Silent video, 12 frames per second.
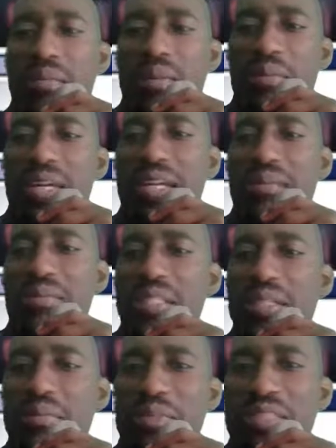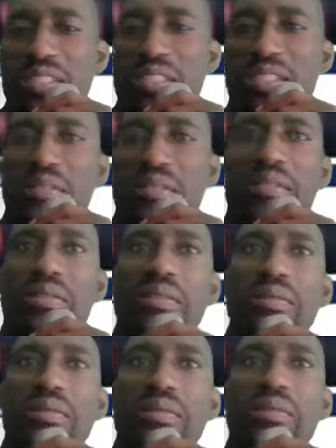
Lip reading: Prosecutor still convicts you.